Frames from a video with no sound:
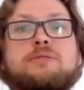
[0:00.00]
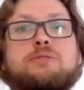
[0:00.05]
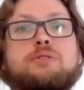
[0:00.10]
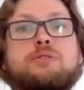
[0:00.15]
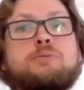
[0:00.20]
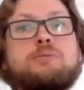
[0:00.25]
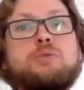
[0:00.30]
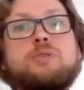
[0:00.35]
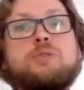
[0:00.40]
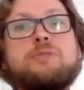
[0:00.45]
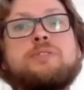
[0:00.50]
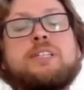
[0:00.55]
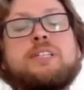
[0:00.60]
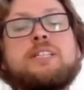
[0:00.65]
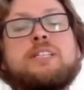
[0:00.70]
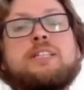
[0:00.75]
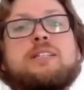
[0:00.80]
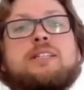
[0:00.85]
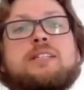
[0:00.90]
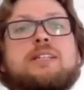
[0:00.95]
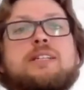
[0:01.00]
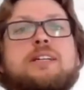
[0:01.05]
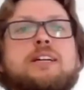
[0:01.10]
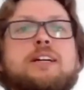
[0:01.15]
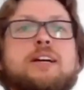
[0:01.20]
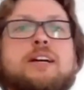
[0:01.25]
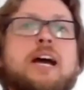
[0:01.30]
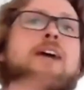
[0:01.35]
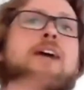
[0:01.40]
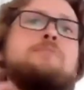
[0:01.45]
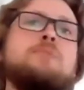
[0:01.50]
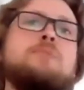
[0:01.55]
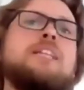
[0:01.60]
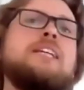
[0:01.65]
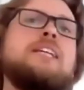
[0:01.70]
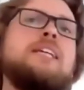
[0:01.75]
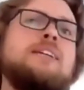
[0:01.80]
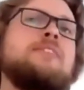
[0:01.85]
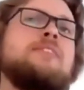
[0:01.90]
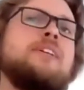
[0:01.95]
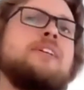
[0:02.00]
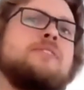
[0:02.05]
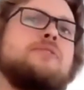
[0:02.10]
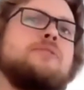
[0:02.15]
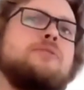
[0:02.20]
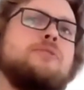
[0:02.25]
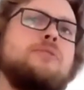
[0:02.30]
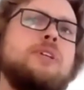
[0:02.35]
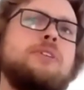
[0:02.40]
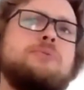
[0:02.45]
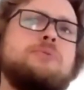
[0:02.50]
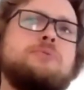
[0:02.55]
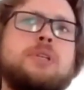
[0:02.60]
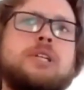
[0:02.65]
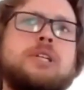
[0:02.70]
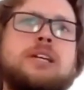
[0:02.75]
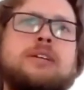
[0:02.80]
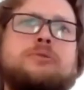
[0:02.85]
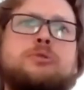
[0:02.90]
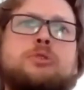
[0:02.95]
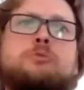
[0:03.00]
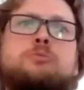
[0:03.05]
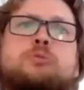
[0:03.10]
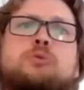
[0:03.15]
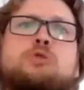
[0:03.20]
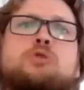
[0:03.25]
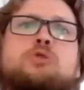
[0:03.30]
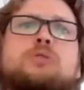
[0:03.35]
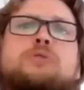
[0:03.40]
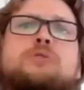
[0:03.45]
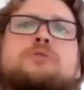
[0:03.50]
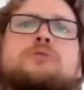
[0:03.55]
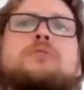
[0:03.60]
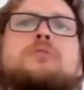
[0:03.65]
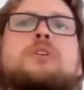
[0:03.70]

I believe that if we can remove